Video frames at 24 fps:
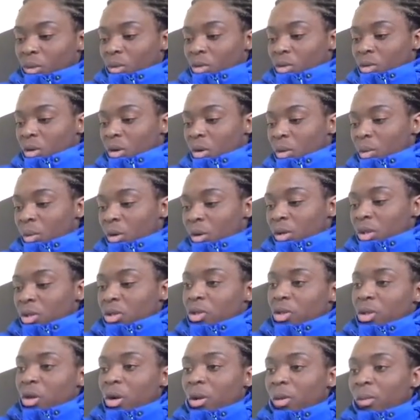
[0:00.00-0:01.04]
So we're going to
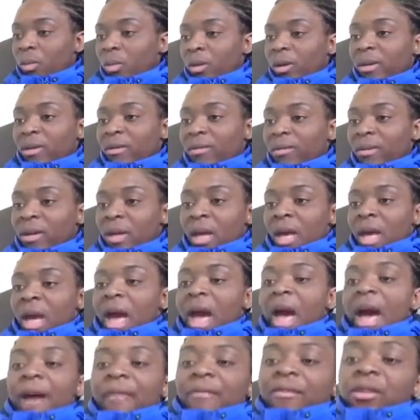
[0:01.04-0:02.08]
start with
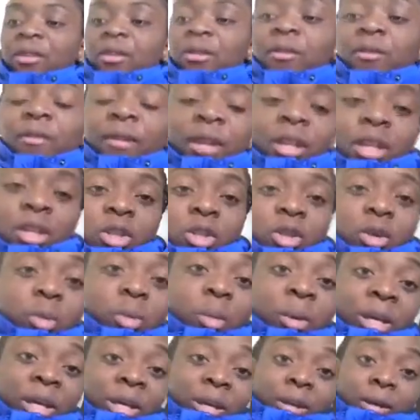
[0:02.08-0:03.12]
after you finish your
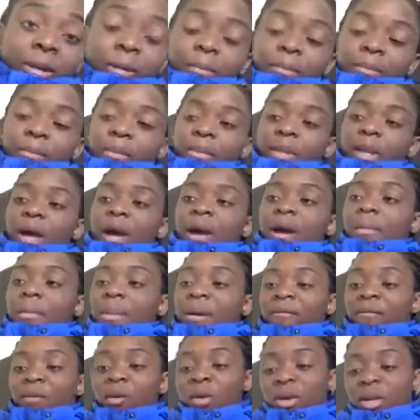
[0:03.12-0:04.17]
week
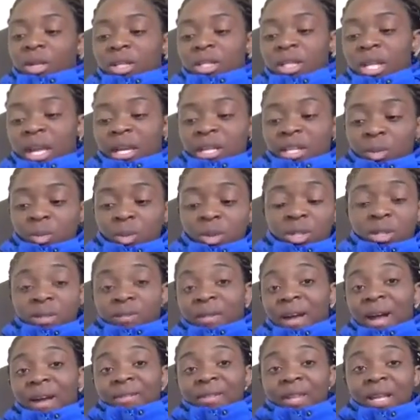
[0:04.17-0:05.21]
of orientation, which is
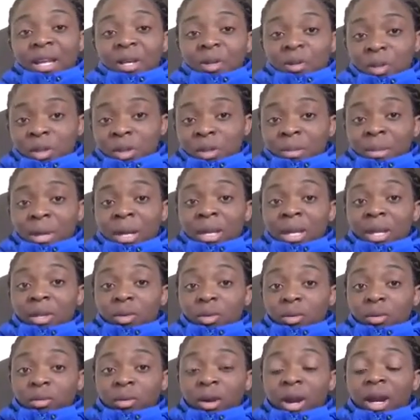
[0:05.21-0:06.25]
5 days, which is Monday
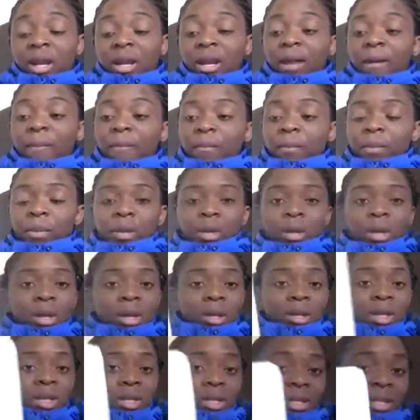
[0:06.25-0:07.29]
through Friday.
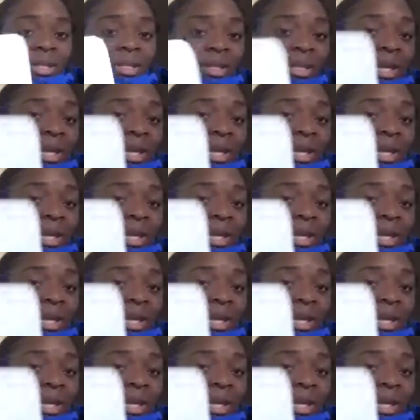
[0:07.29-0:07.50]
This is the